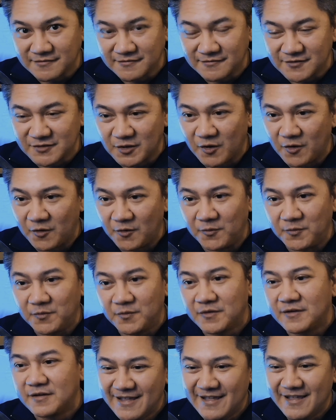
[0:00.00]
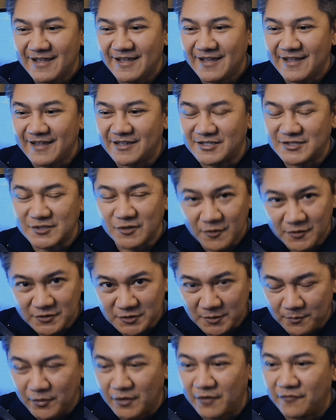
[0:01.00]
So it's
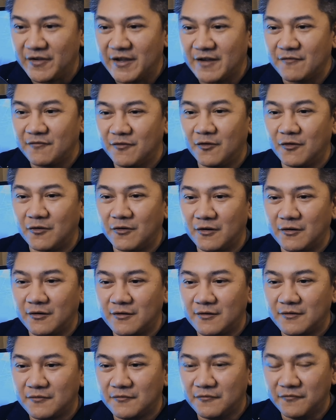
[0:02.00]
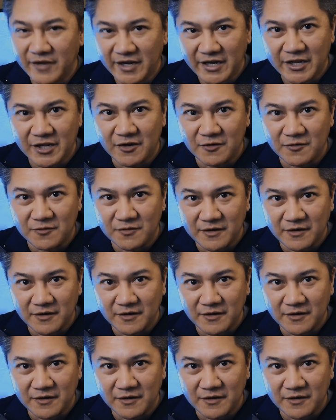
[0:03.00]
also perfect for video.